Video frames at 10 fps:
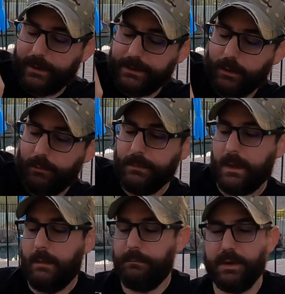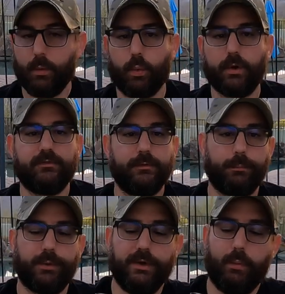radio, but it works
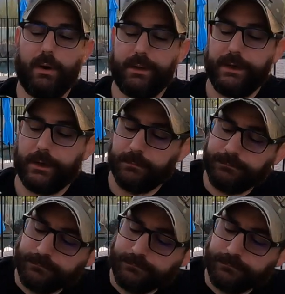pretty well here.